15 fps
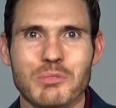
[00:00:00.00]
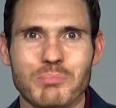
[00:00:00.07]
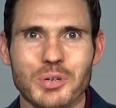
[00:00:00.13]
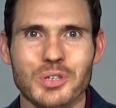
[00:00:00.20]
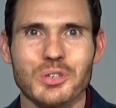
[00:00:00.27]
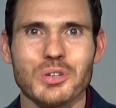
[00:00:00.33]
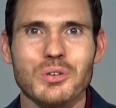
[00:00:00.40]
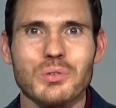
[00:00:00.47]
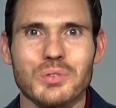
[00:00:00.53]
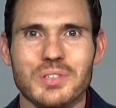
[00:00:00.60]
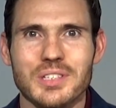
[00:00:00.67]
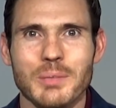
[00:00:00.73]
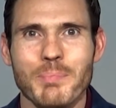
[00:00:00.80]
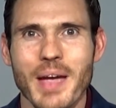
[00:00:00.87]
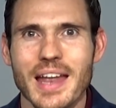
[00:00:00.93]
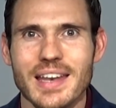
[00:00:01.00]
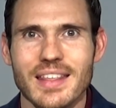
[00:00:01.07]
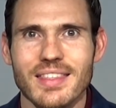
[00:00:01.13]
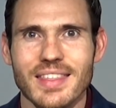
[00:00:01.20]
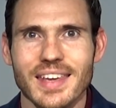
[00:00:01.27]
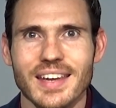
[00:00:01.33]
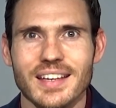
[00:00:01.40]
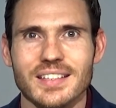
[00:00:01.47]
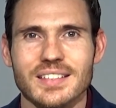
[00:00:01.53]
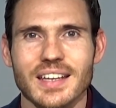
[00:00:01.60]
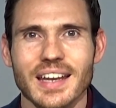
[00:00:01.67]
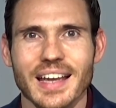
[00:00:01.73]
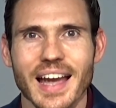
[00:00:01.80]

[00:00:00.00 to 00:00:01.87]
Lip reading: produce dependent things in a